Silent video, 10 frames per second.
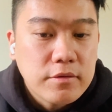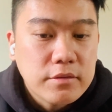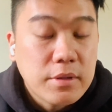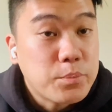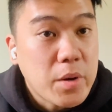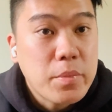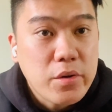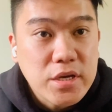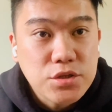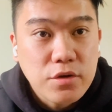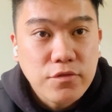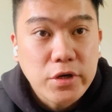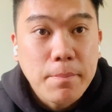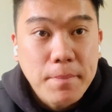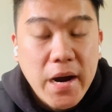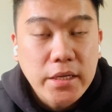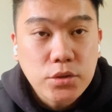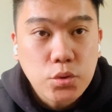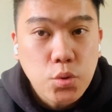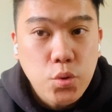the preparation for the part
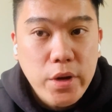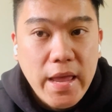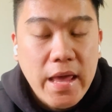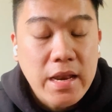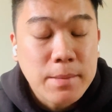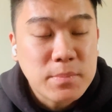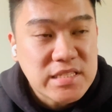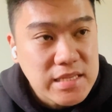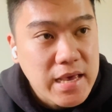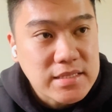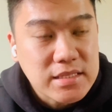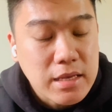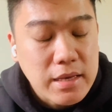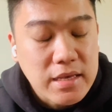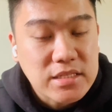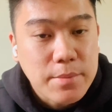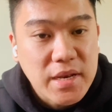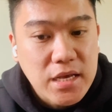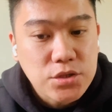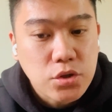2 NMC
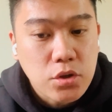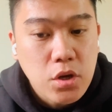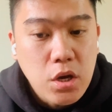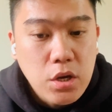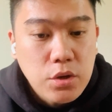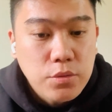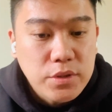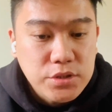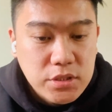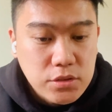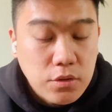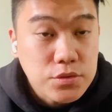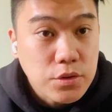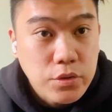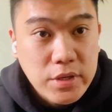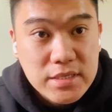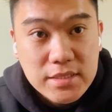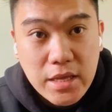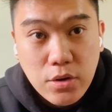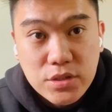examination, which is also known as
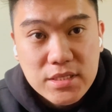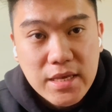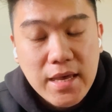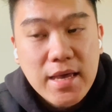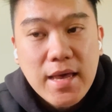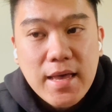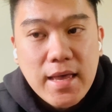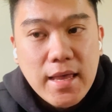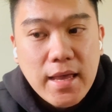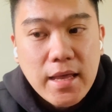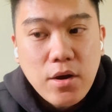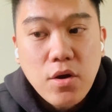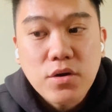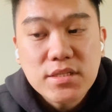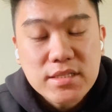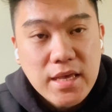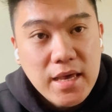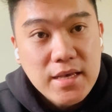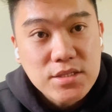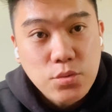the OSCE, and
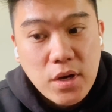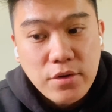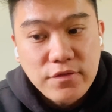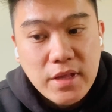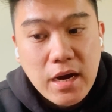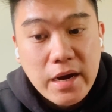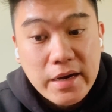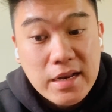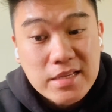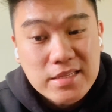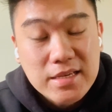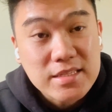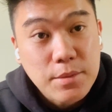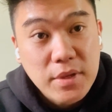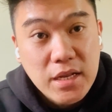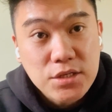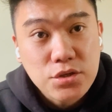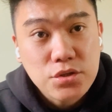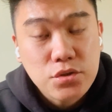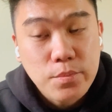OSCE is one of the hardest
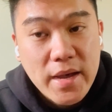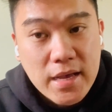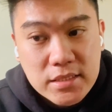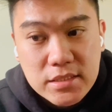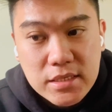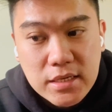examinations to pass.